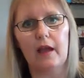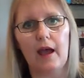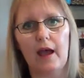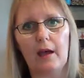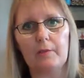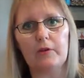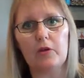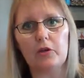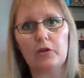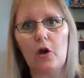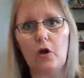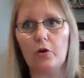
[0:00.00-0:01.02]
Um,
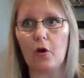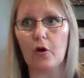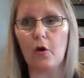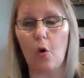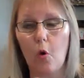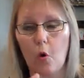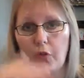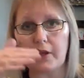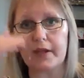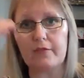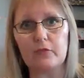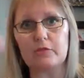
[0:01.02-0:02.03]
not not all the
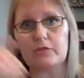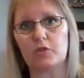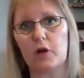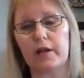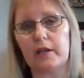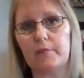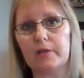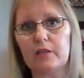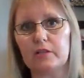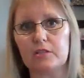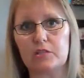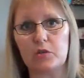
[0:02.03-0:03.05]
levels of training, but you
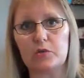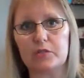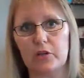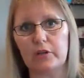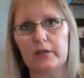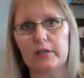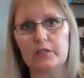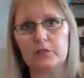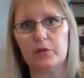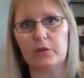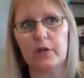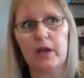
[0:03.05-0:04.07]
can still certainly
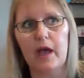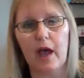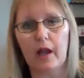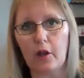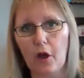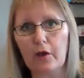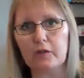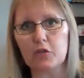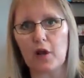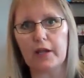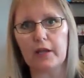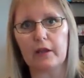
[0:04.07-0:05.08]
do a lot of
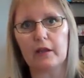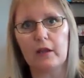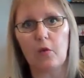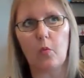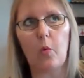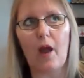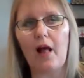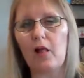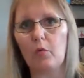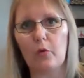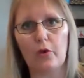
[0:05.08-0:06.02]
training, well